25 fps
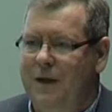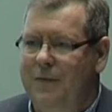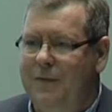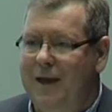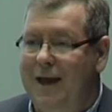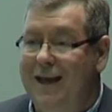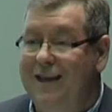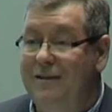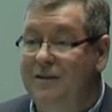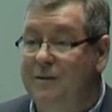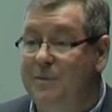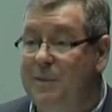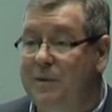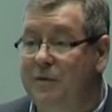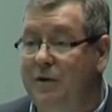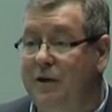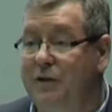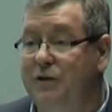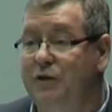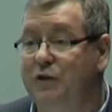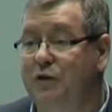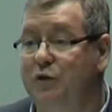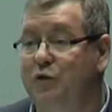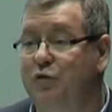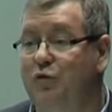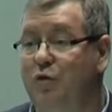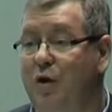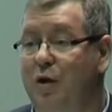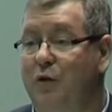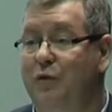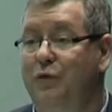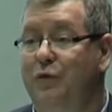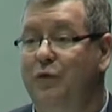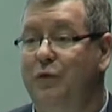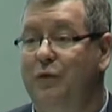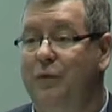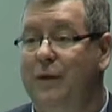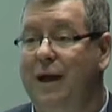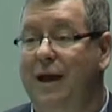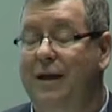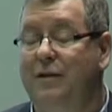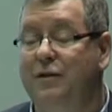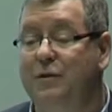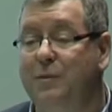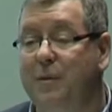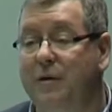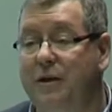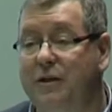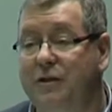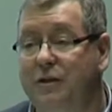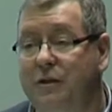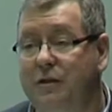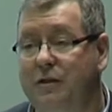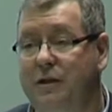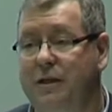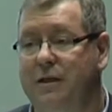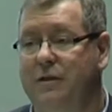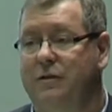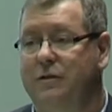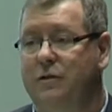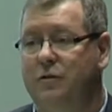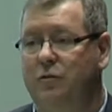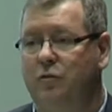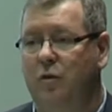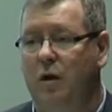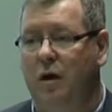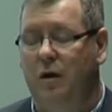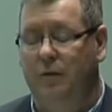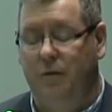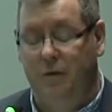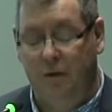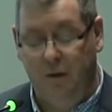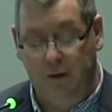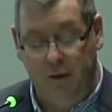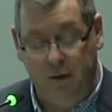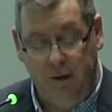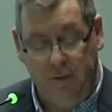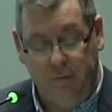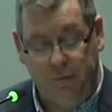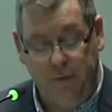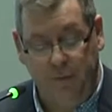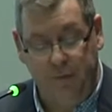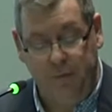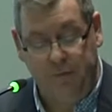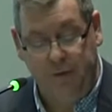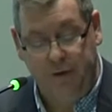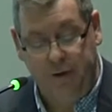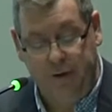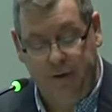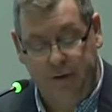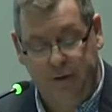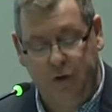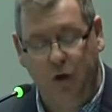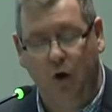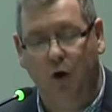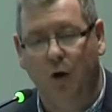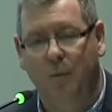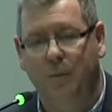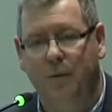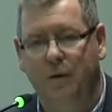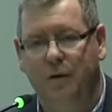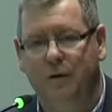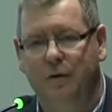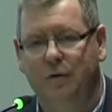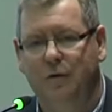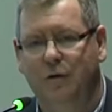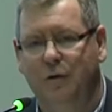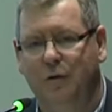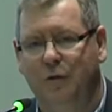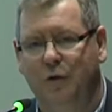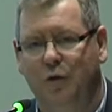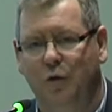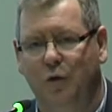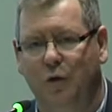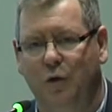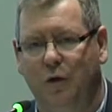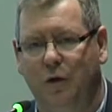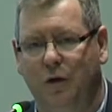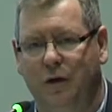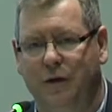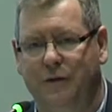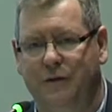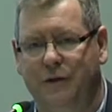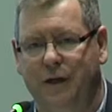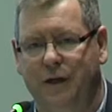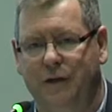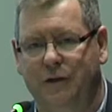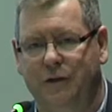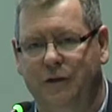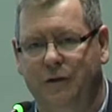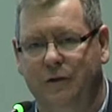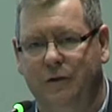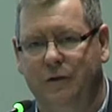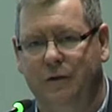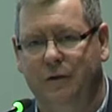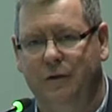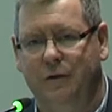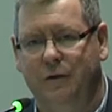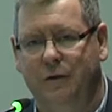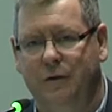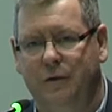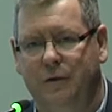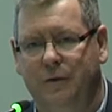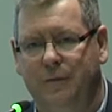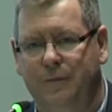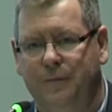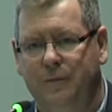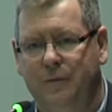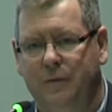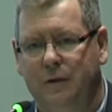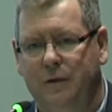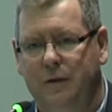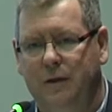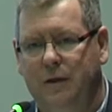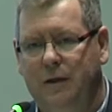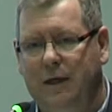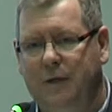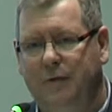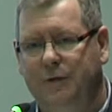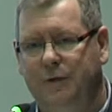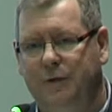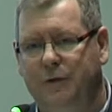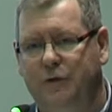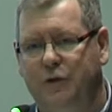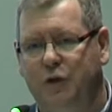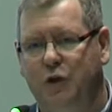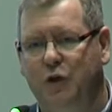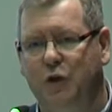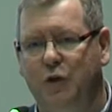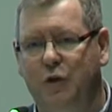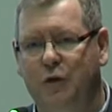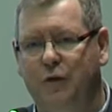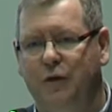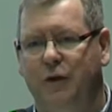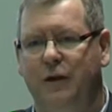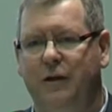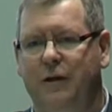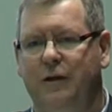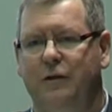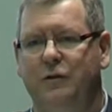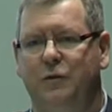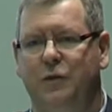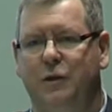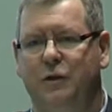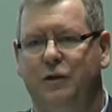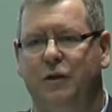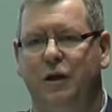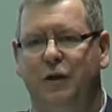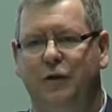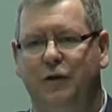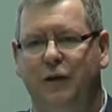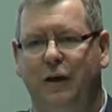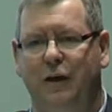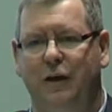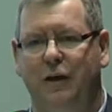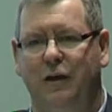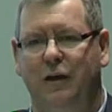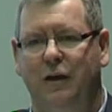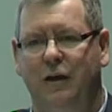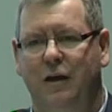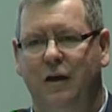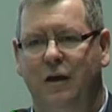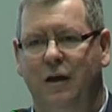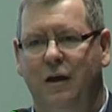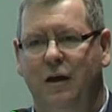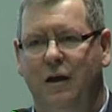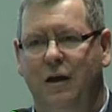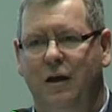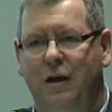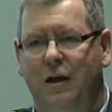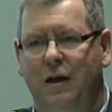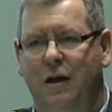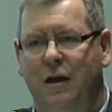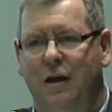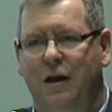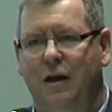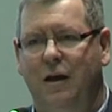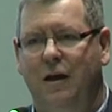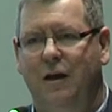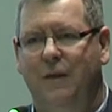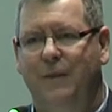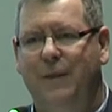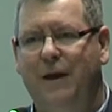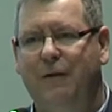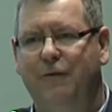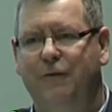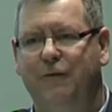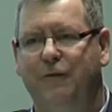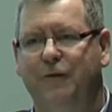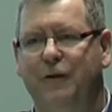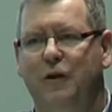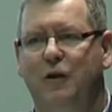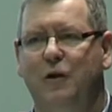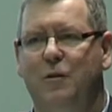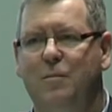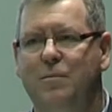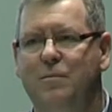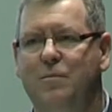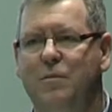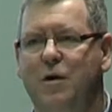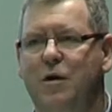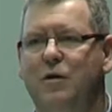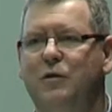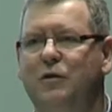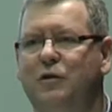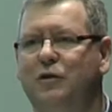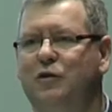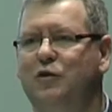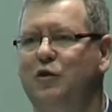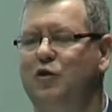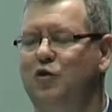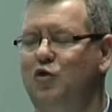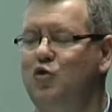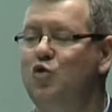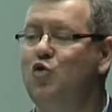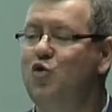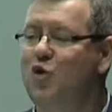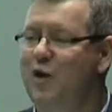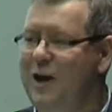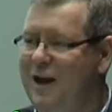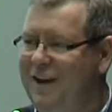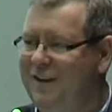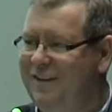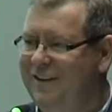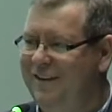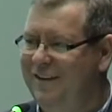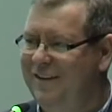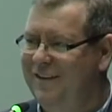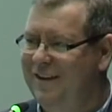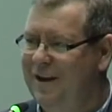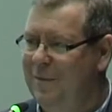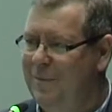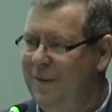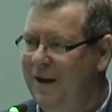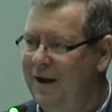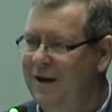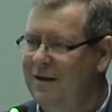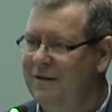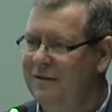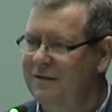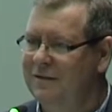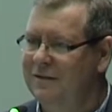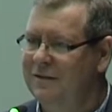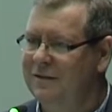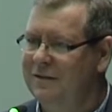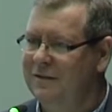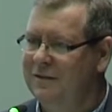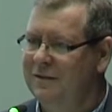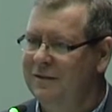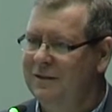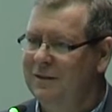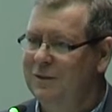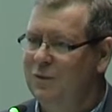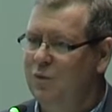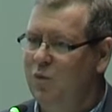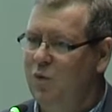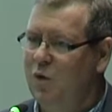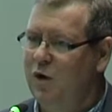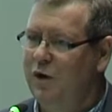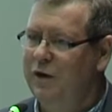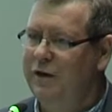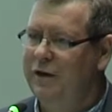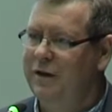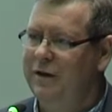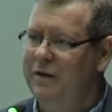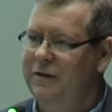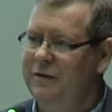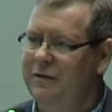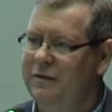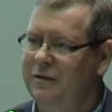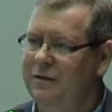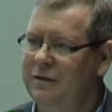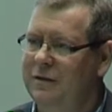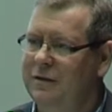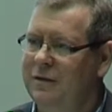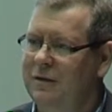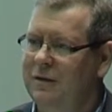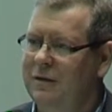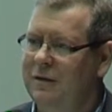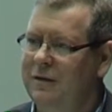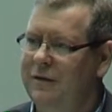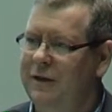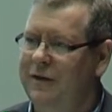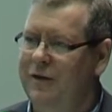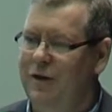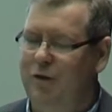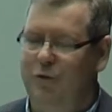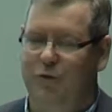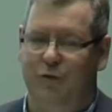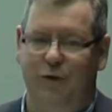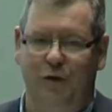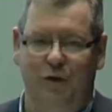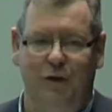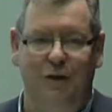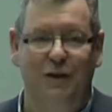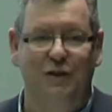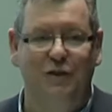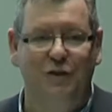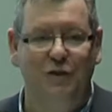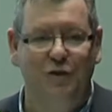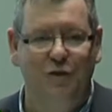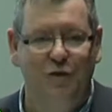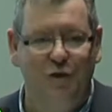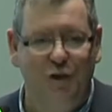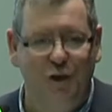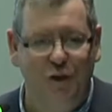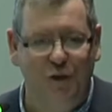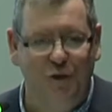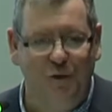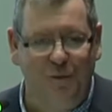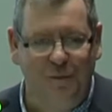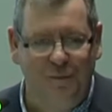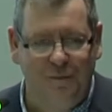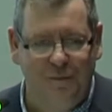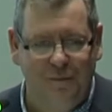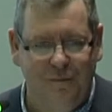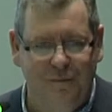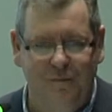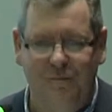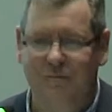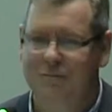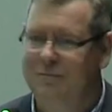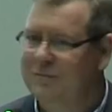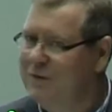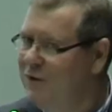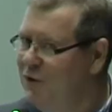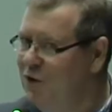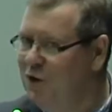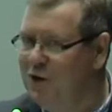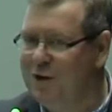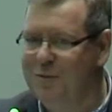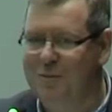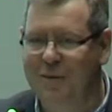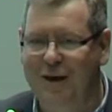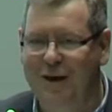that inspiration needs to run from the very top of the organisation. If there are two things which I think they feel most annoyed about, one is they don't feel listened to. You can